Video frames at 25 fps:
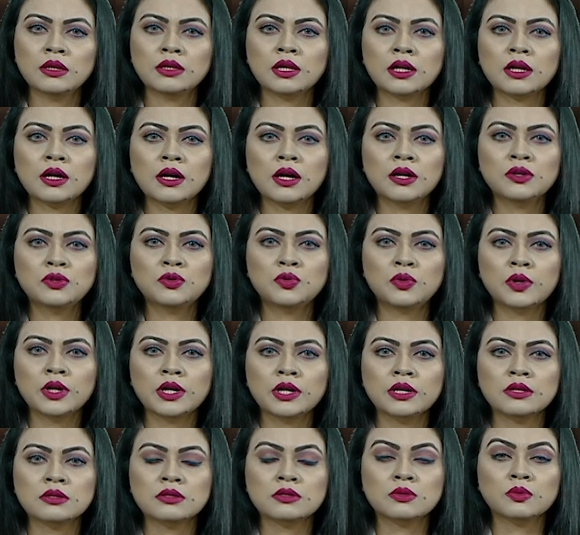
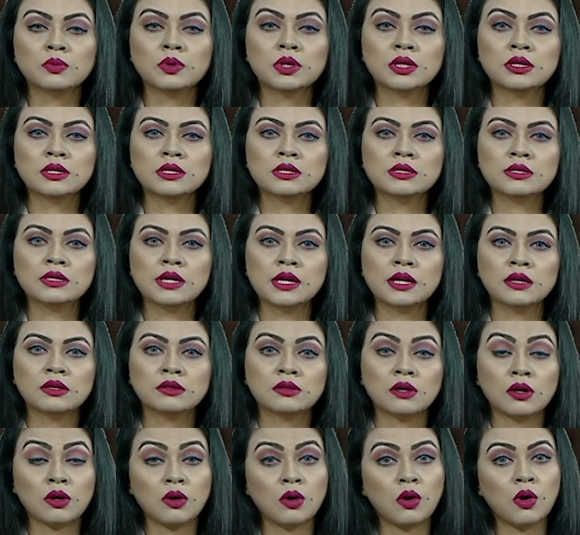country is witnessing
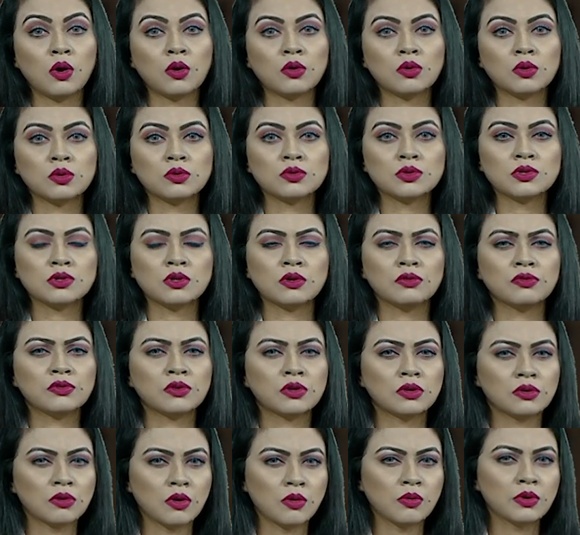the horrors of
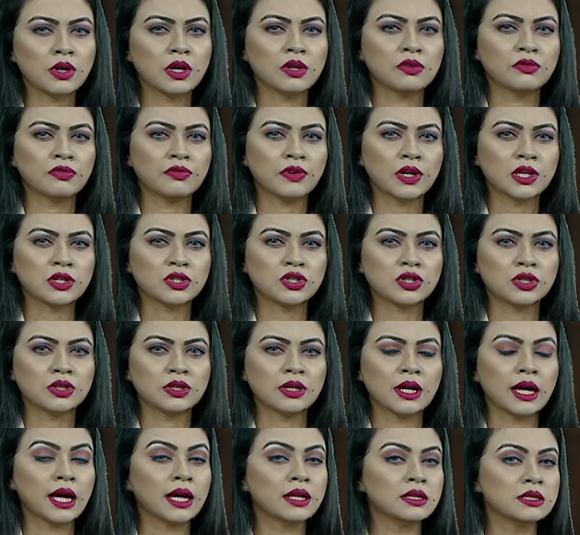corona infection
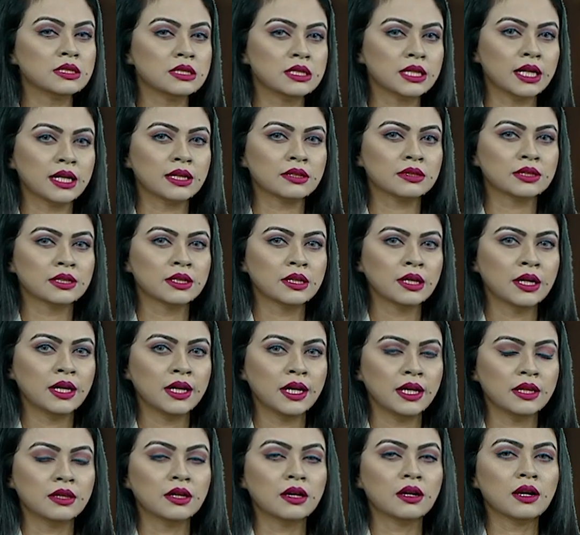and death.
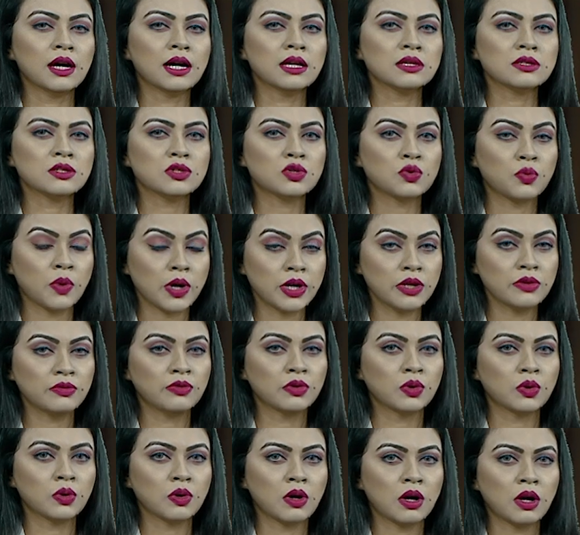In the last
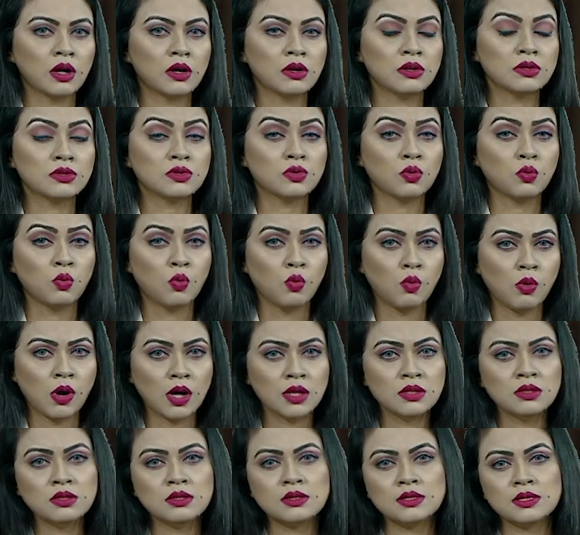24 hours,
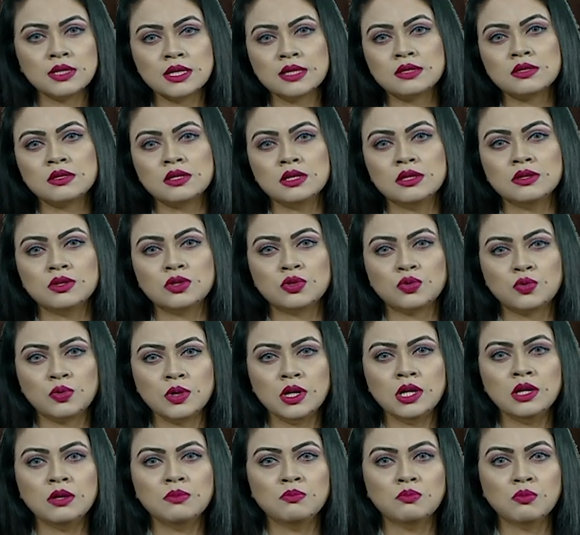
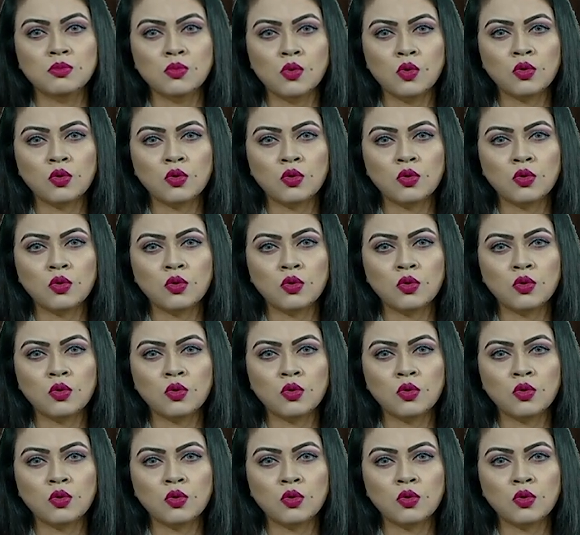163 more